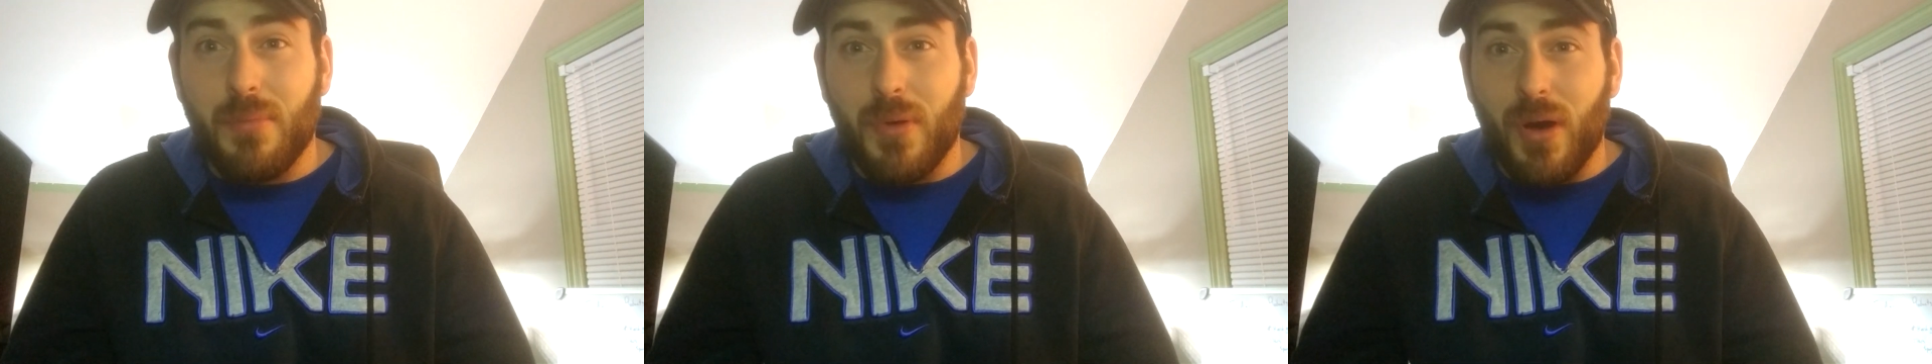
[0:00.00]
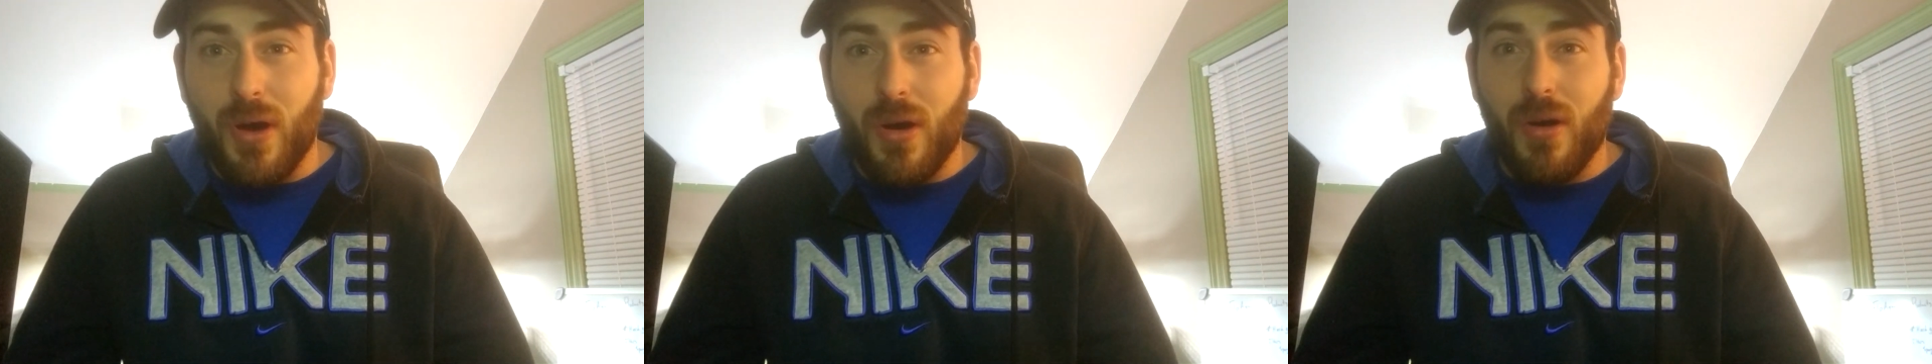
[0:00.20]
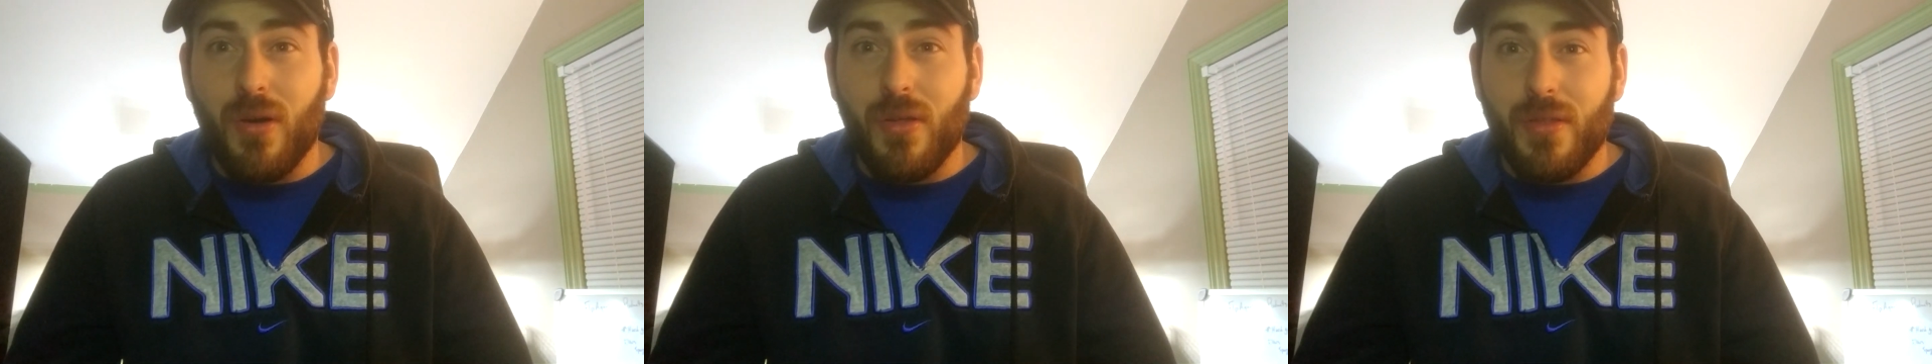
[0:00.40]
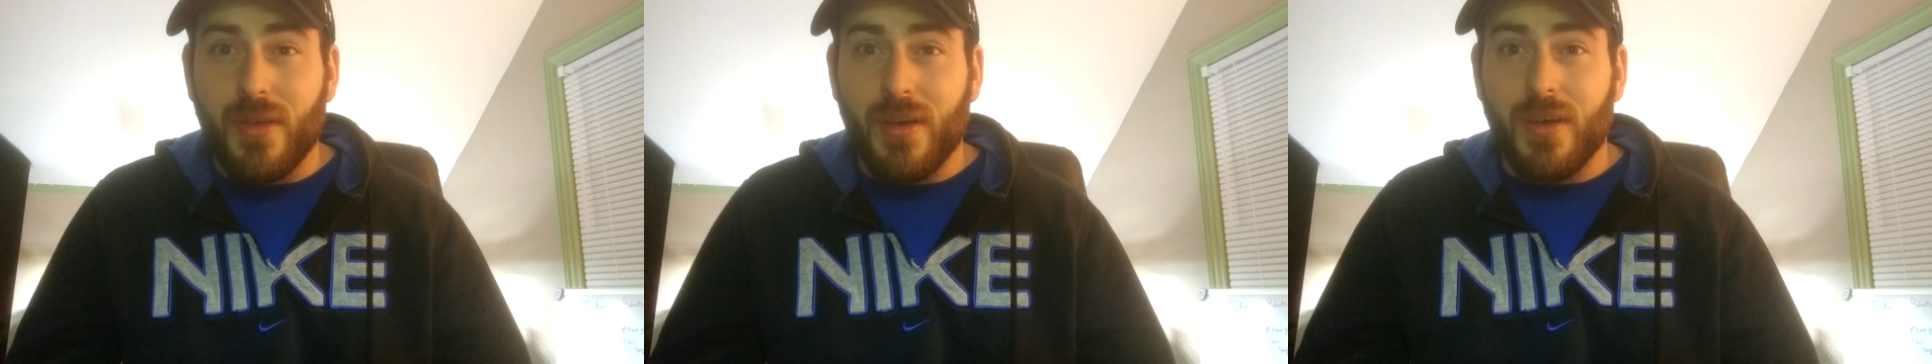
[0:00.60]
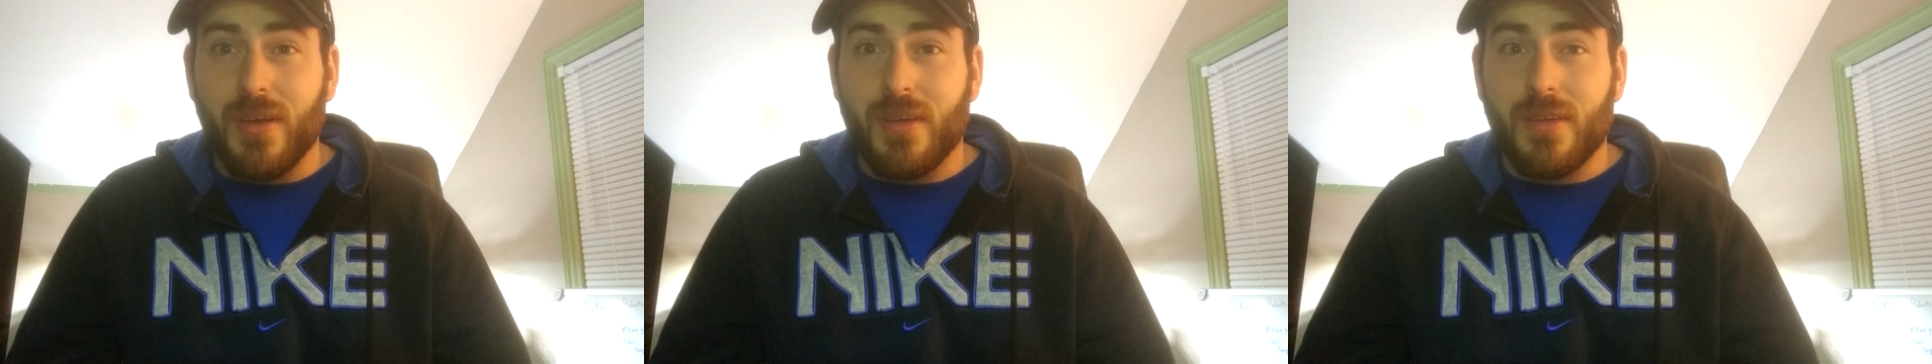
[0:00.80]
up all
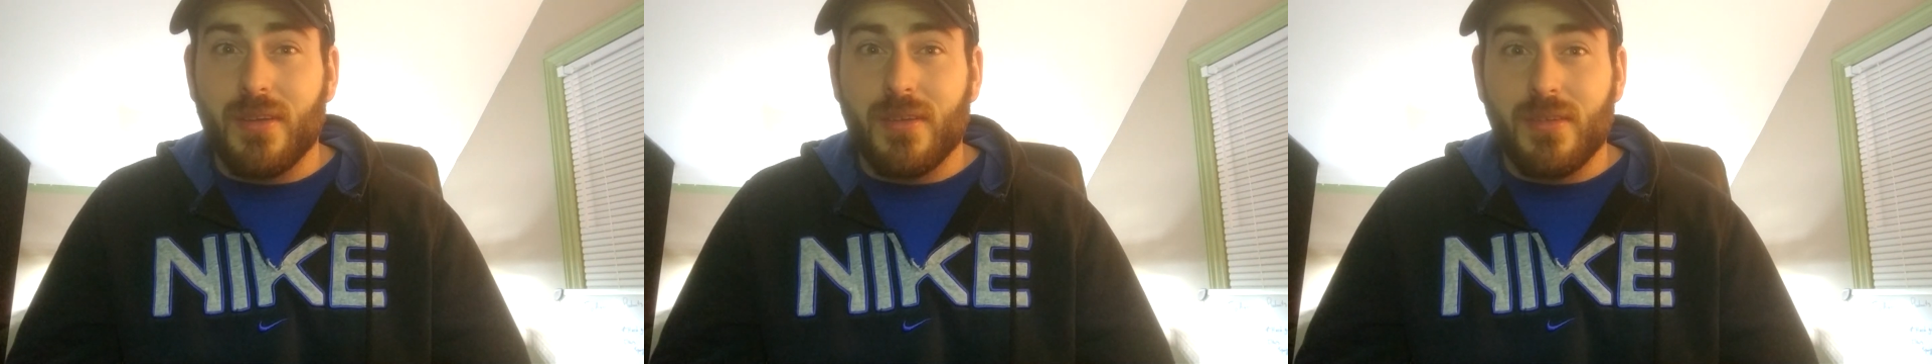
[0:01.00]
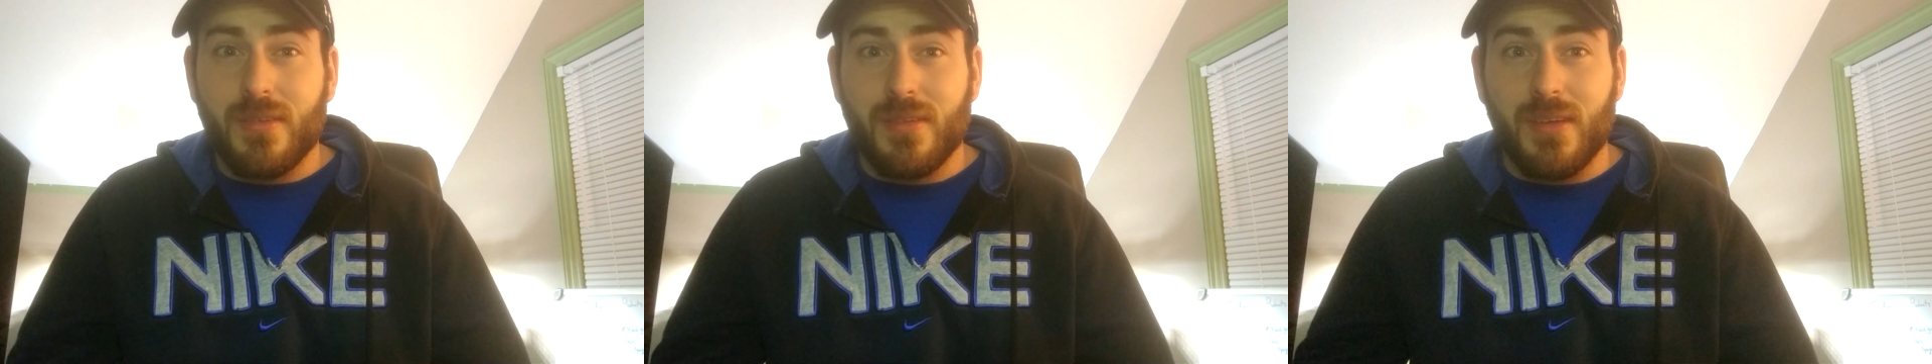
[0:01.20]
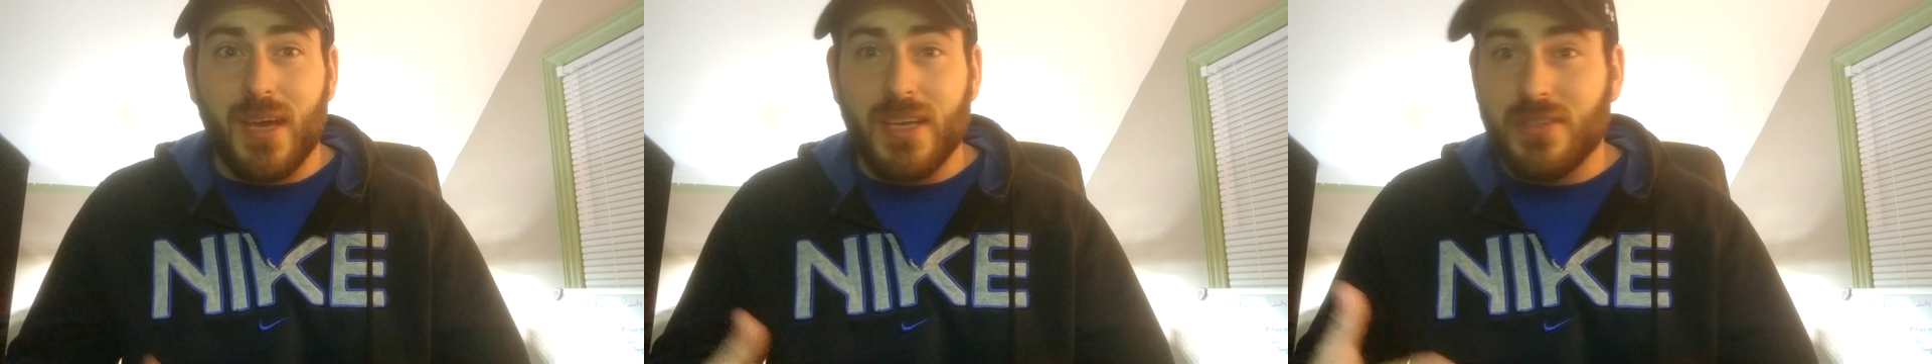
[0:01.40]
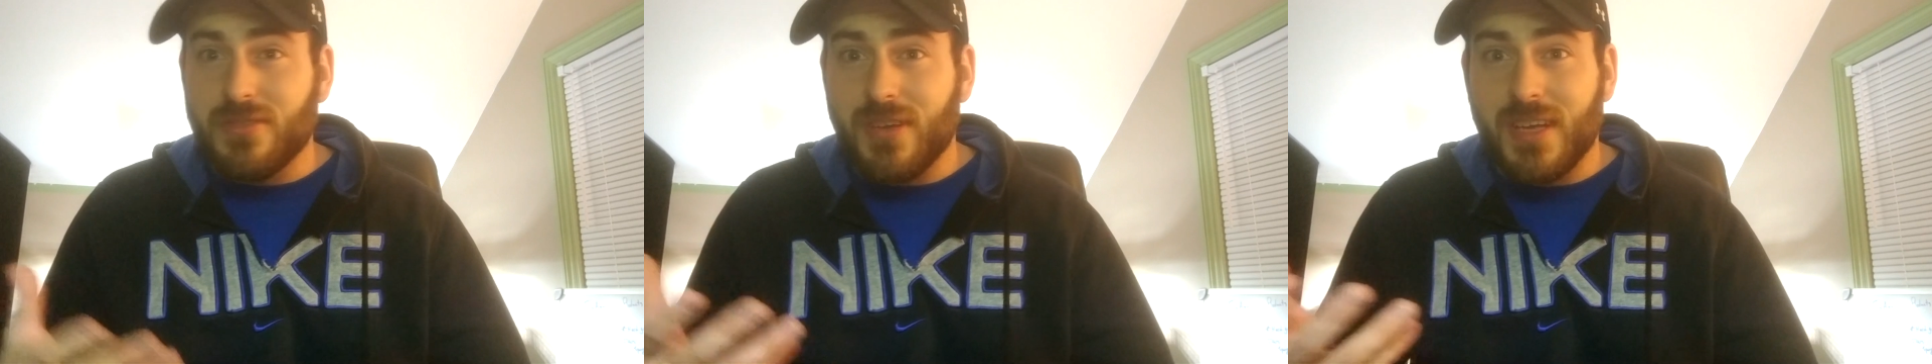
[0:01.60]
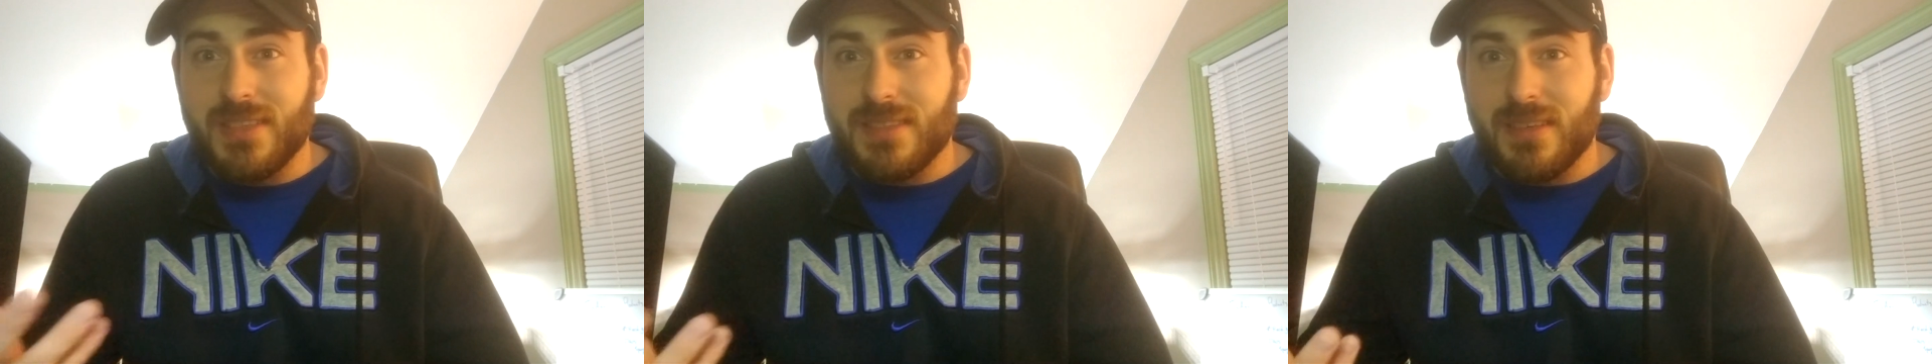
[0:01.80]
the
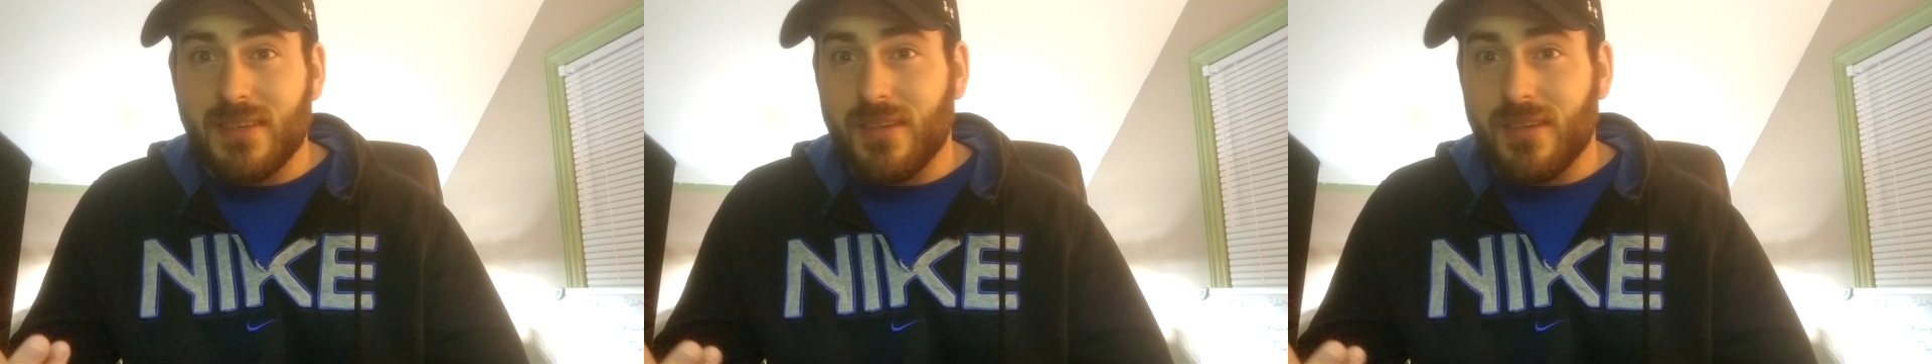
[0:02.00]
nitrates